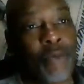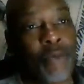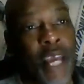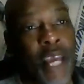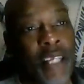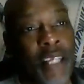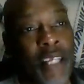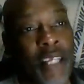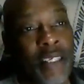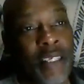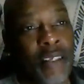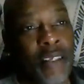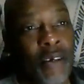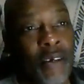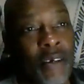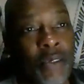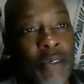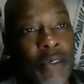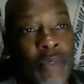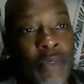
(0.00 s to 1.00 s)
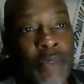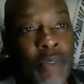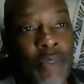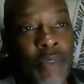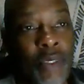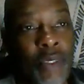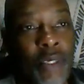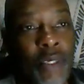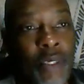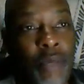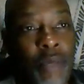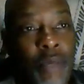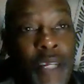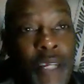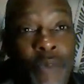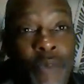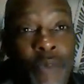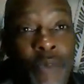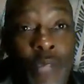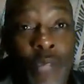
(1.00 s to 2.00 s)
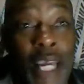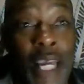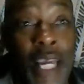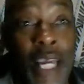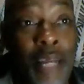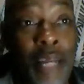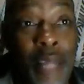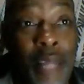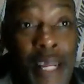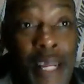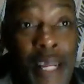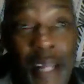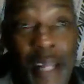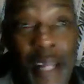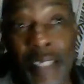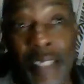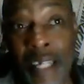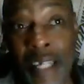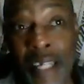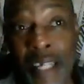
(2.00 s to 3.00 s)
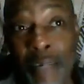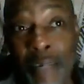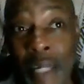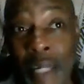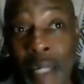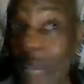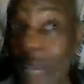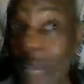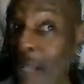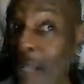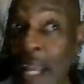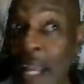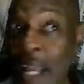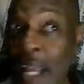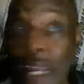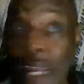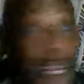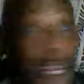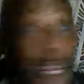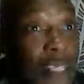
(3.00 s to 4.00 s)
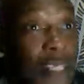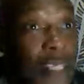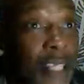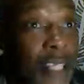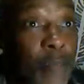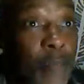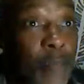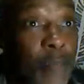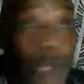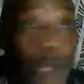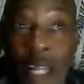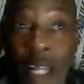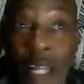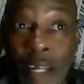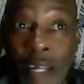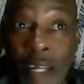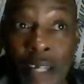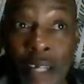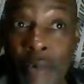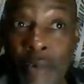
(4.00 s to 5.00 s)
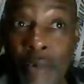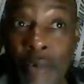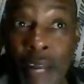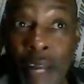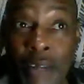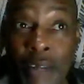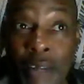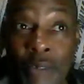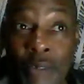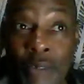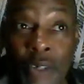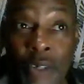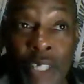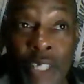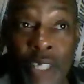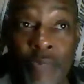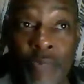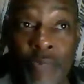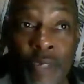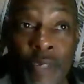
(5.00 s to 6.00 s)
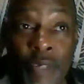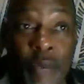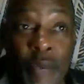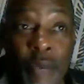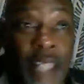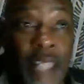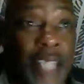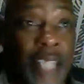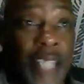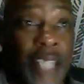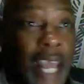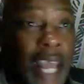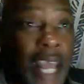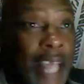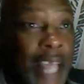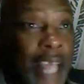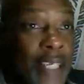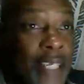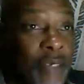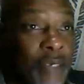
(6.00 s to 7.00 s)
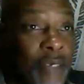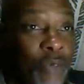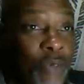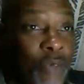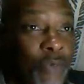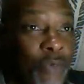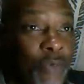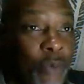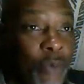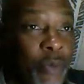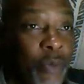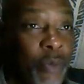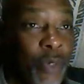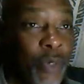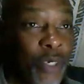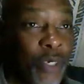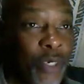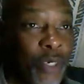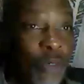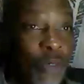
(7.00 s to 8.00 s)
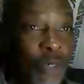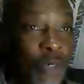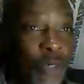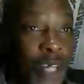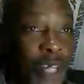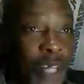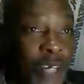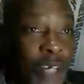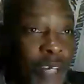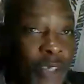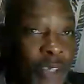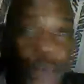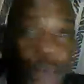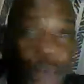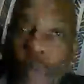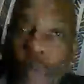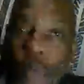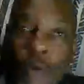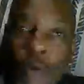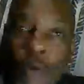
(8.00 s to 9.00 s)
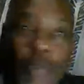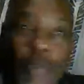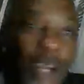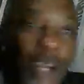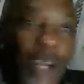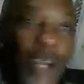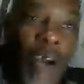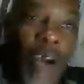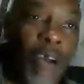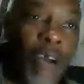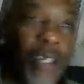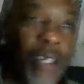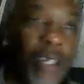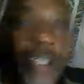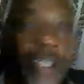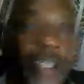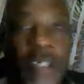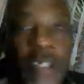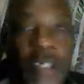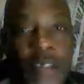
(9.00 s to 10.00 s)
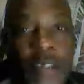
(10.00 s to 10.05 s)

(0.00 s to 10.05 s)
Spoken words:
You know, but if you look at them, they sitting, but they ain't sleeping. They looking around. You know, because if somebody said, "Hey, I need 3, 4 people to do unload the truck," whoop, they're gone. You get me?